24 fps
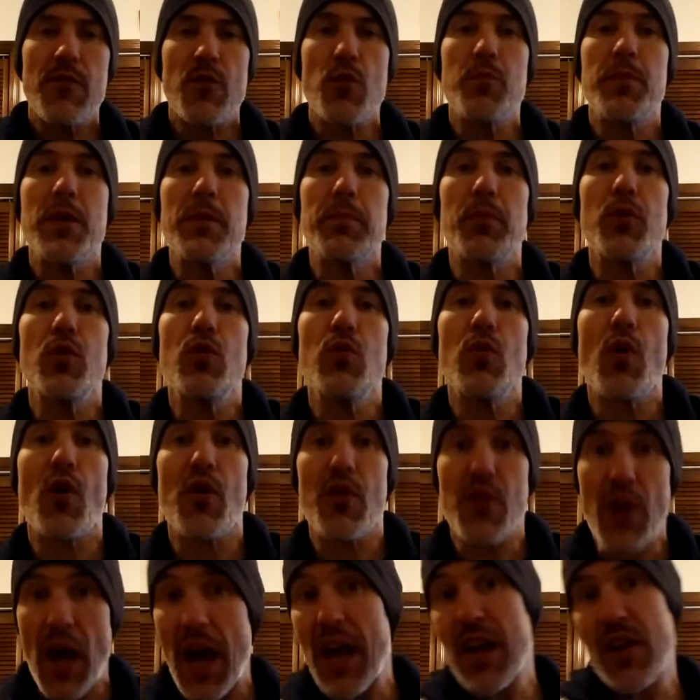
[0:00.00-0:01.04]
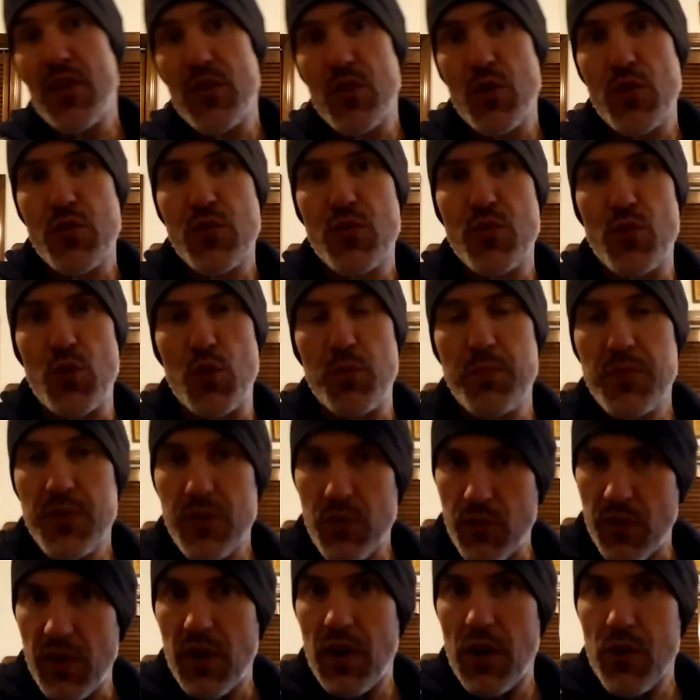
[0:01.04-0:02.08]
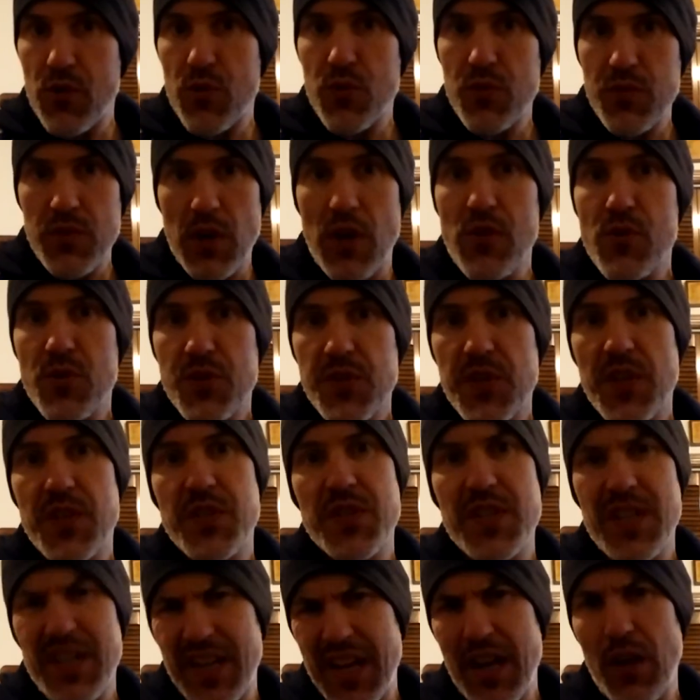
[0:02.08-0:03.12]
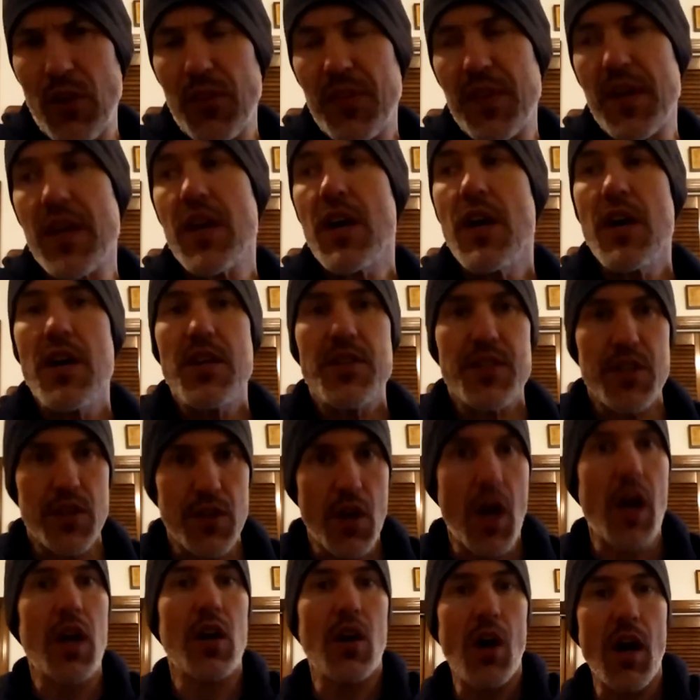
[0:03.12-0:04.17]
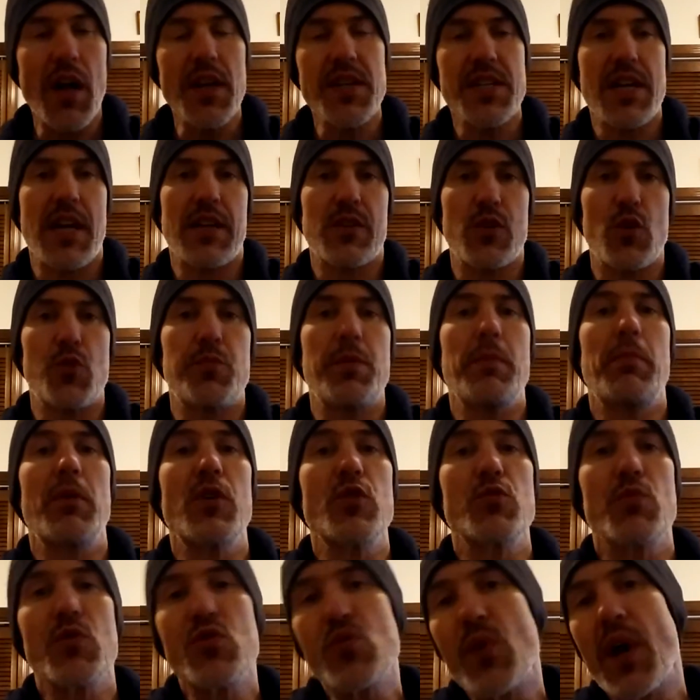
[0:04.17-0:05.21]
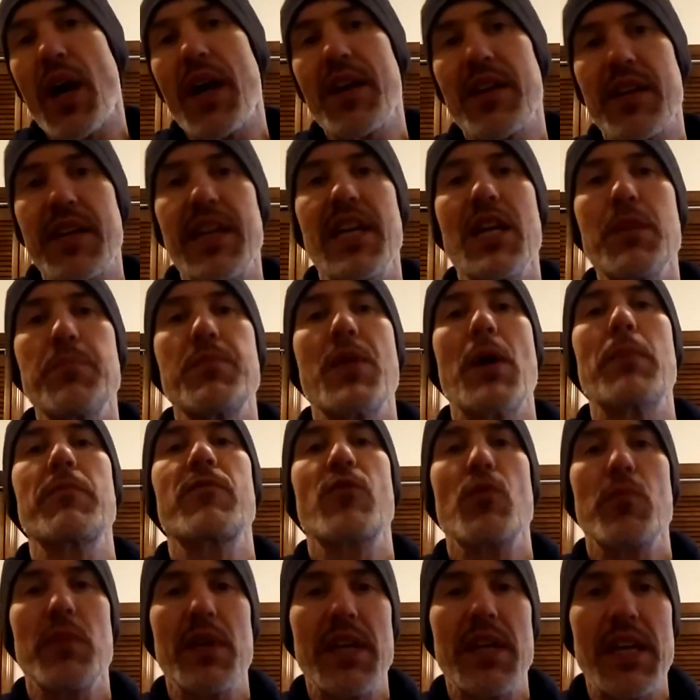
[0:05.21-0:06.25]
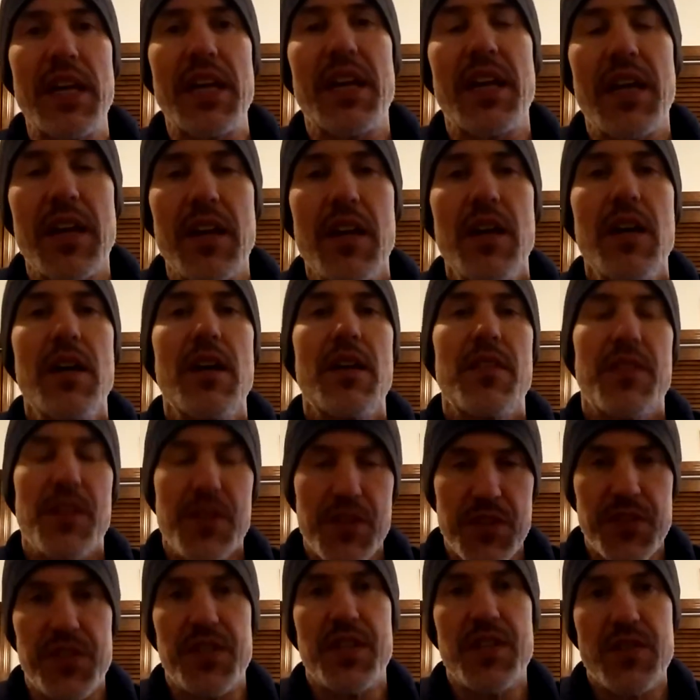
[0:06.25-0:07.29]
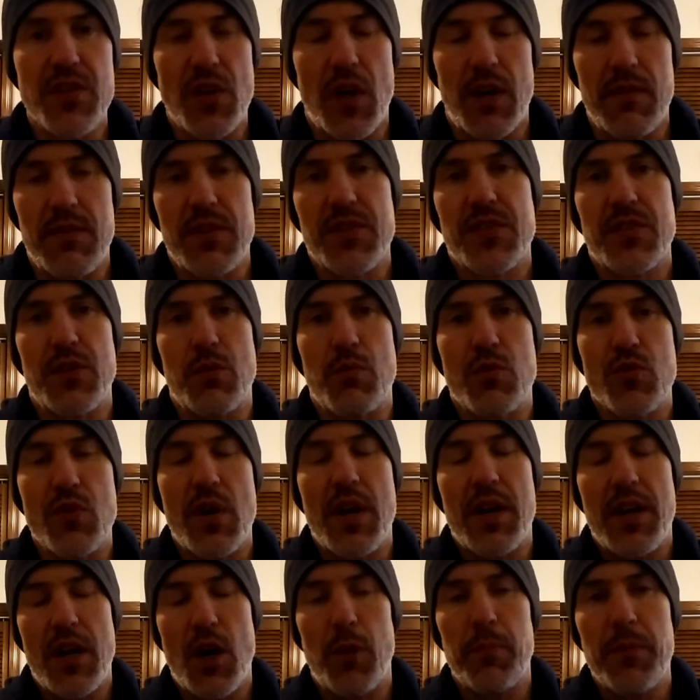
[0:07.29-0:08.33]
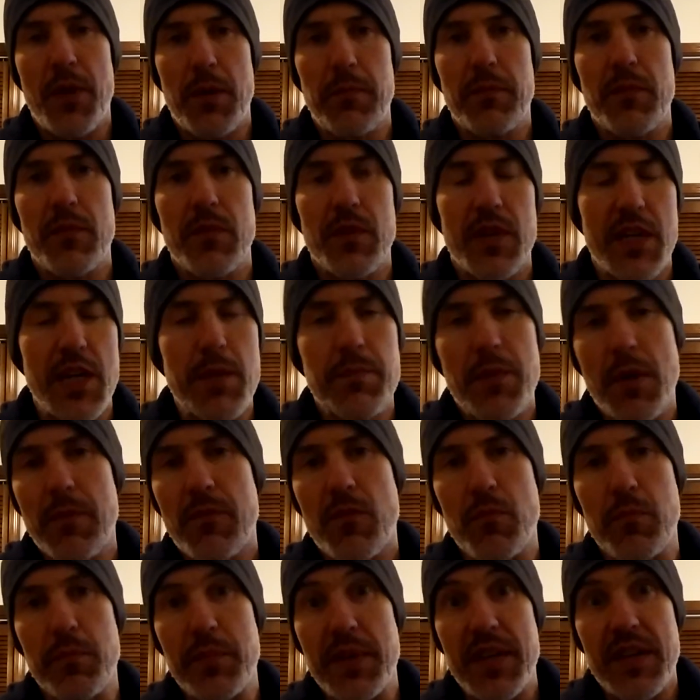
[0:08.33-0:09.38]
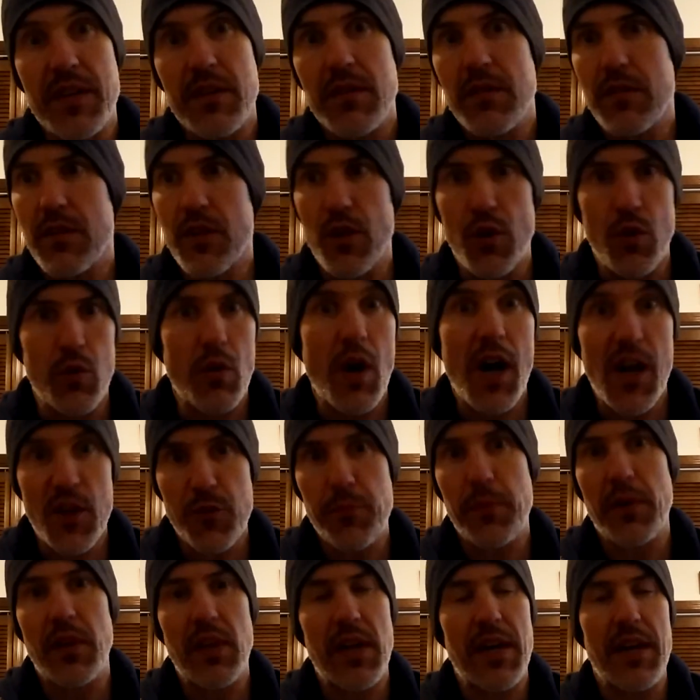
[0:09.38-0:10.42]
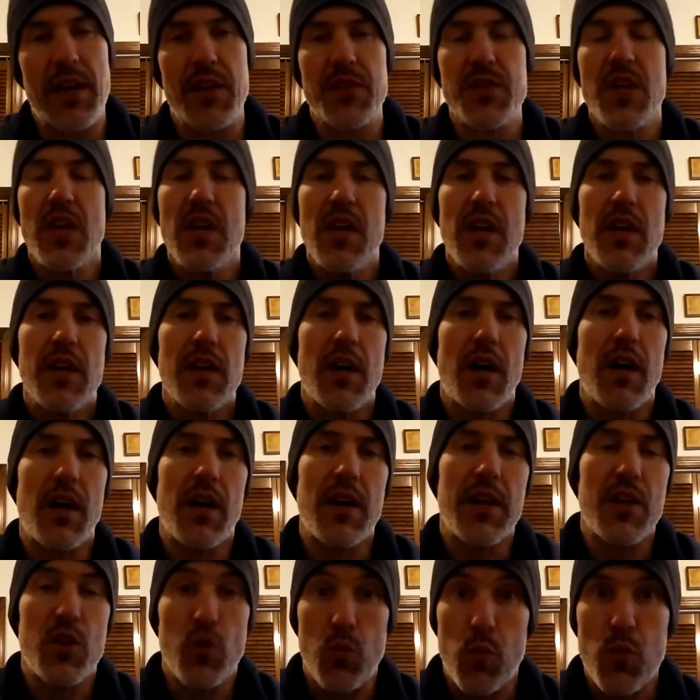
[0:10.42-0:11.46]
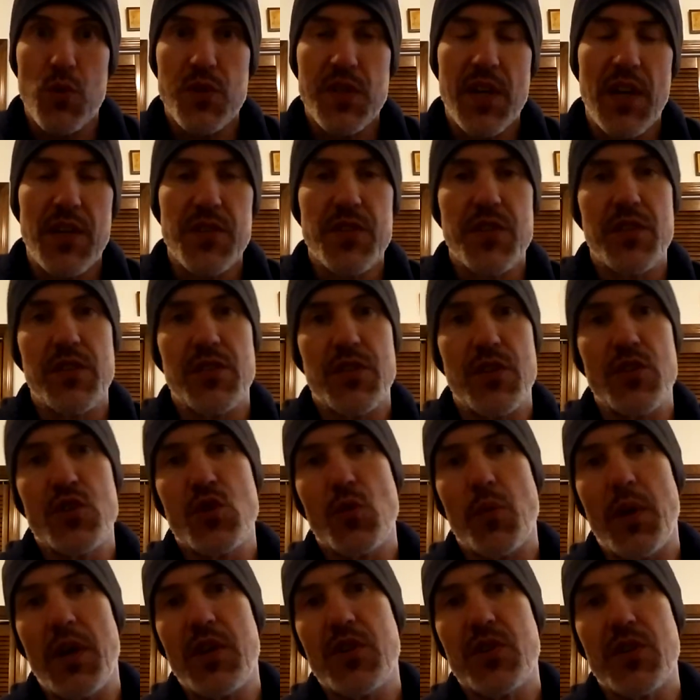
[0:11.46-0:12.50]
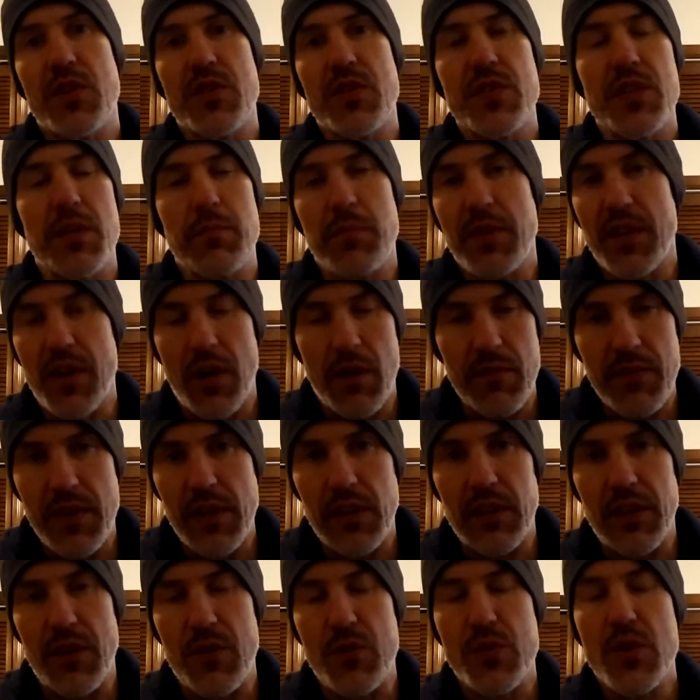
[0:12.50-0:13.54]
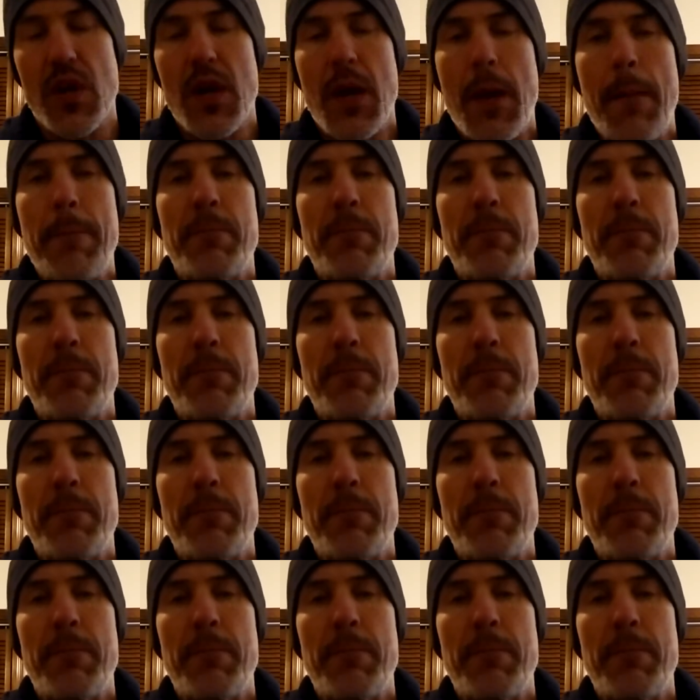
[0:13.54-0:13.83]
for people who are not in those groups or they're under 60 and healthy to not contact those people because we're trying to keep them from getting the disease, obviously. We're trying to help them, keep them from being, hospitalized in the worst case situations and being on ventilators.